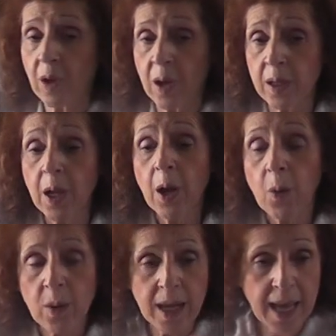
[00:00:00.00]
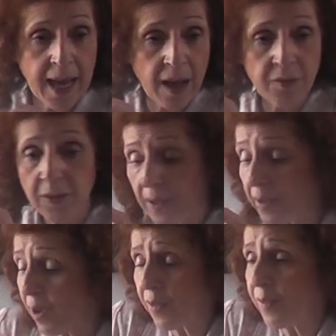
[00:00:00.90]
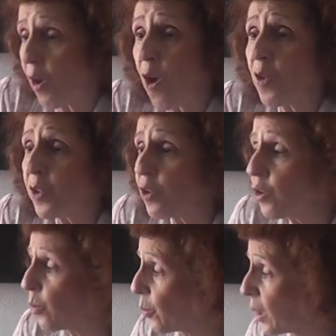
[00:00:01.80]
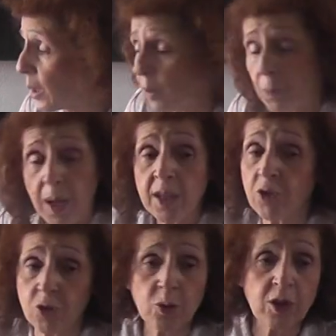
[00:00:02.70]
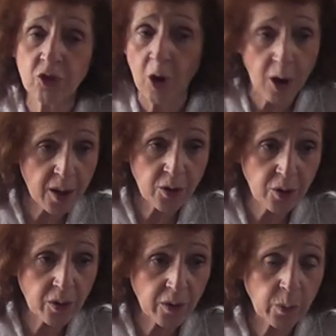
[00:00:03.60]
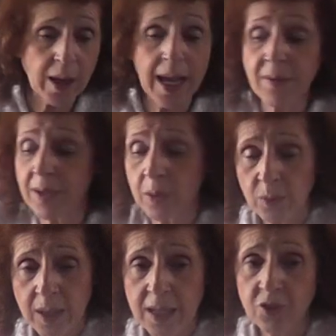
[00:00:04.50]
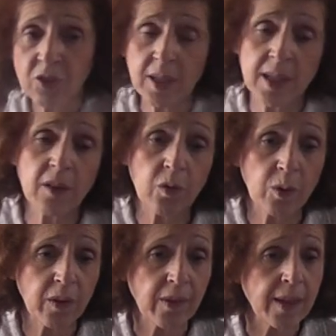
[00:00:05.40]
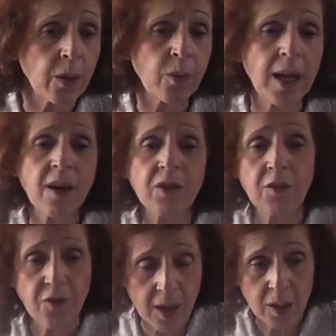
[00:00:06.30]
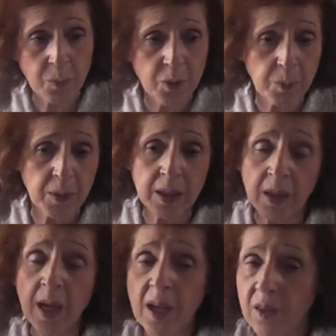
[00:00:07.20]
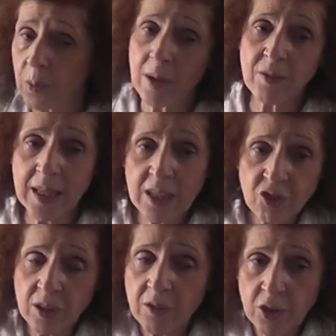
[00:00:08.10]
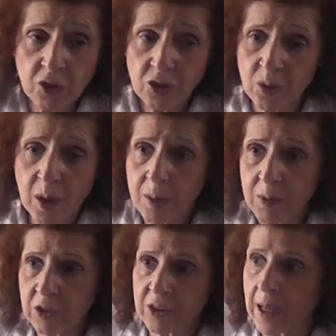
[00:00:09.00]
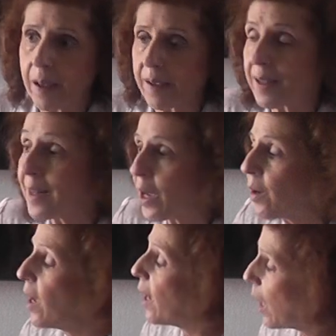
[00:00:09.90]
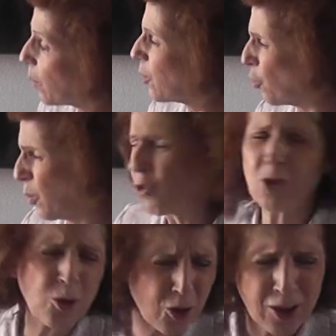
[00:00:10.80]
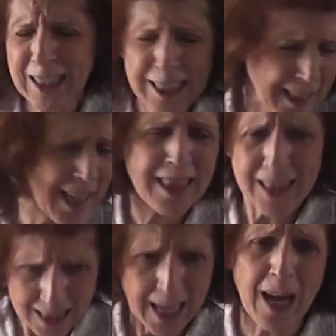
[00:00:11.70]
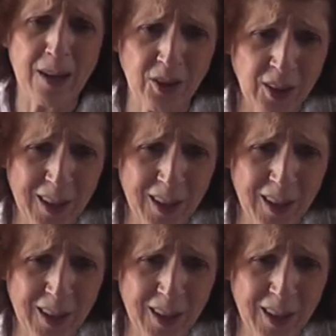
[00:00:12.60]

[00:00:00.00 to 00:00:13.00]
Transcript: on. We have all the new written by Jewish authors. We have it in relation to Israel still, and we have the final book being the revelation of Yeshua HaMashiach. Now, how much more Jewish can it get than that?